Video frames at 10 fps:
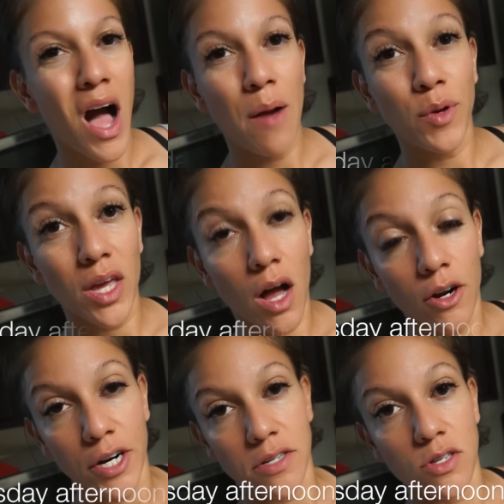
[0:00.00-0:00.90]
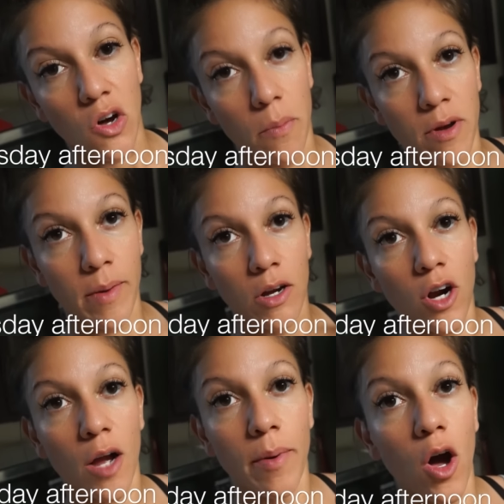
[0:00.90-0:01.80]
I'm really hungry, so I'm gonna make
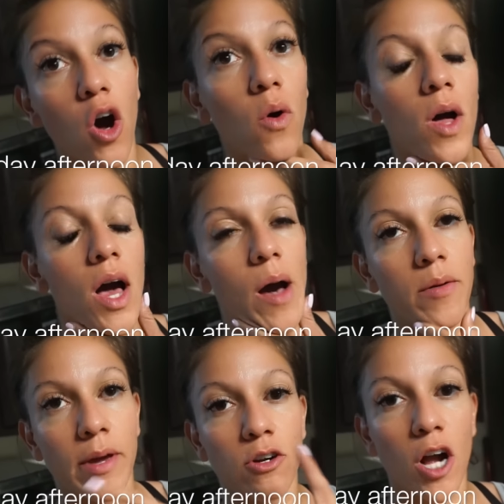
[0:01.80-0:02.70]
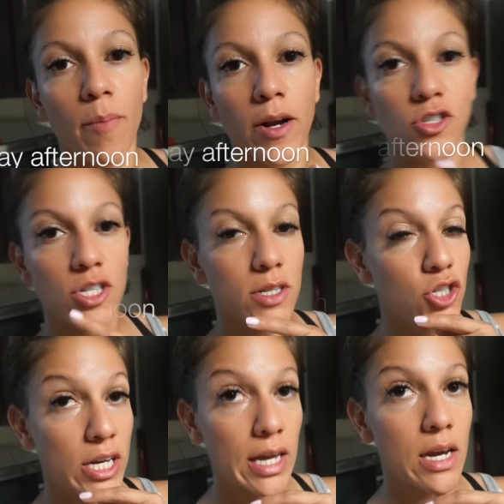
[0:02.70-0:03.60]
Crock-Pot. Oh, I'm gonna make Crock-Pot chicken.
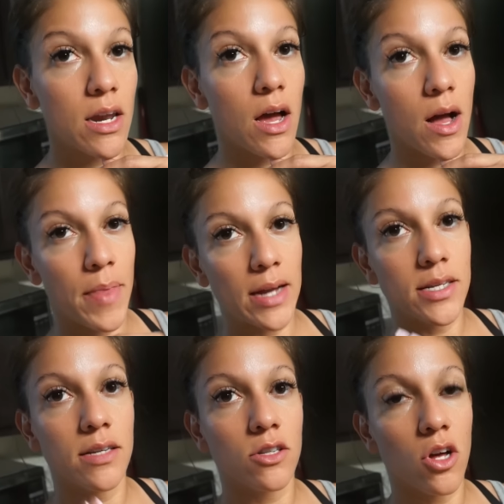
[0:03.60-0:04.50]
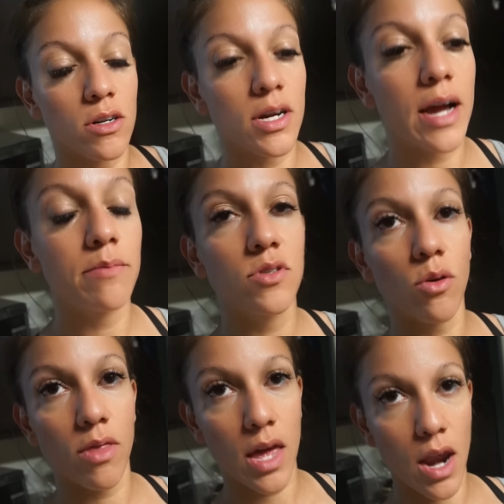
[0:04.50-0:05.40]
That takes a long time,
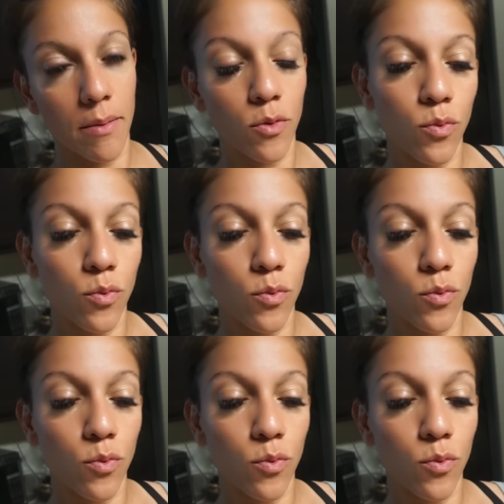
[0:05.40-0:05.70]
so then